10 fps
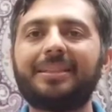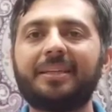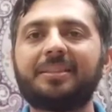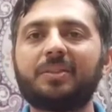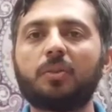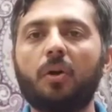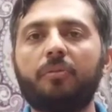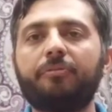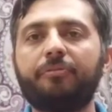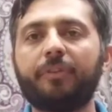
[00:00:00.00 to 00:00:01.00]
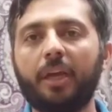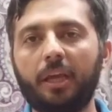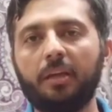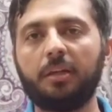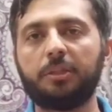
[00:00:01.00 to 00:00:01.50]
Test of
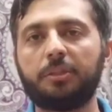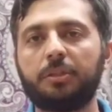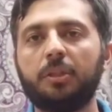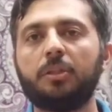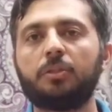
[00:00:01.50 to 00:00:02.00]
English.